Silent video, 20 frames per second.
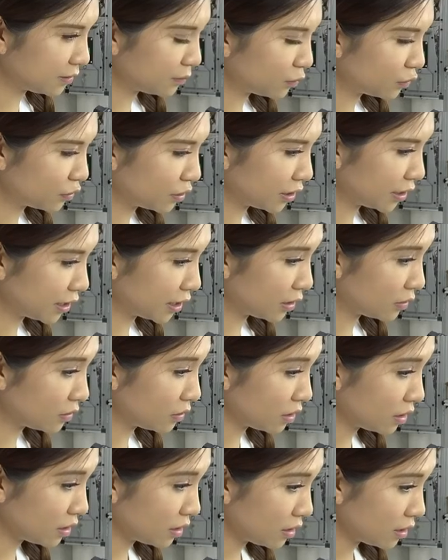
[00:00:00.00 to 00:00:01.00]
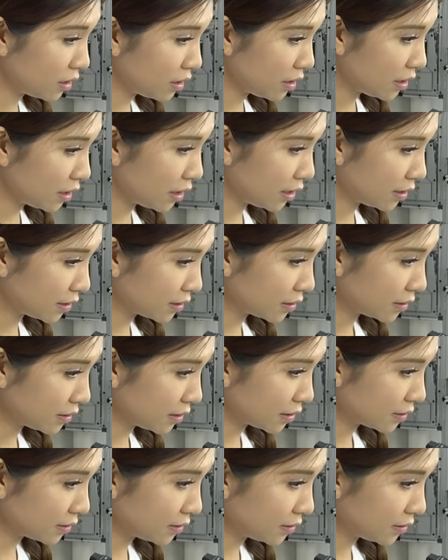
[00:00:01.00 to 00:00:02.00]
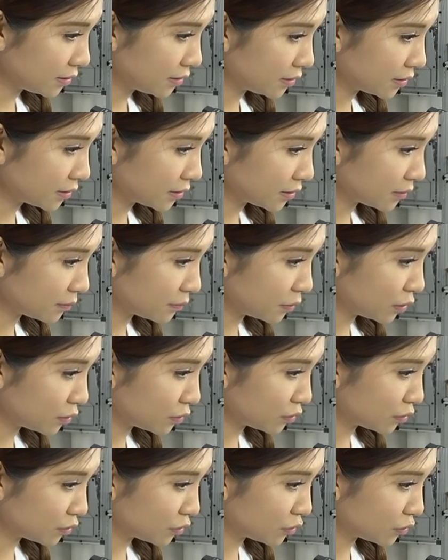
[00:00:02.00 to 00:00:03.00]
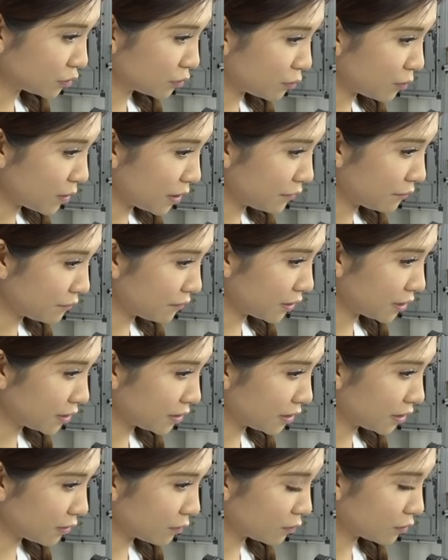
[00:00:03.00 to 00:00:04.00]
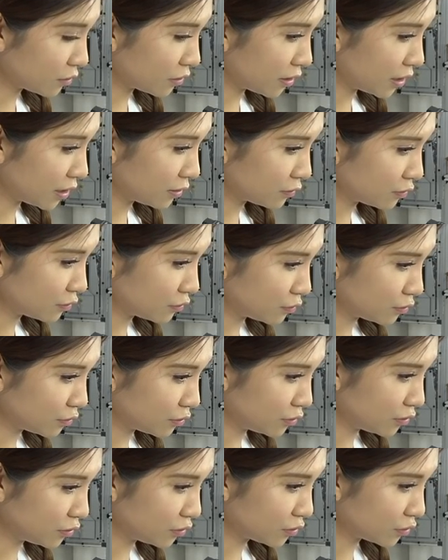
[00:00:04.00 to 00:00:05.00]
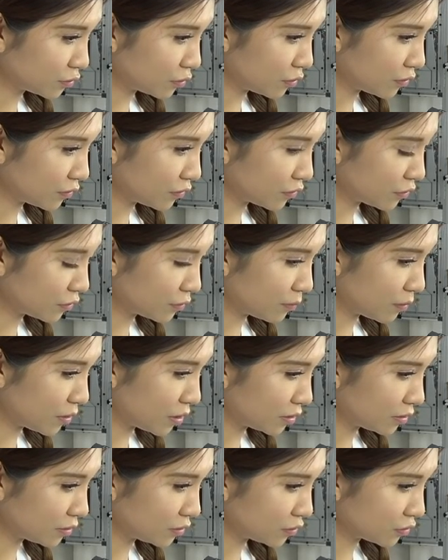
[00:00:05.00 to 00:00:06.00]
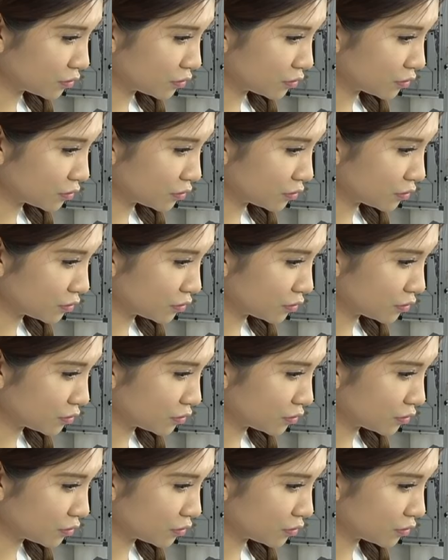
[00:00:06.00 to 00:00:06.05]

Keyboard layout. And connecting this computer to a Wi-Fi network allows you to install third-party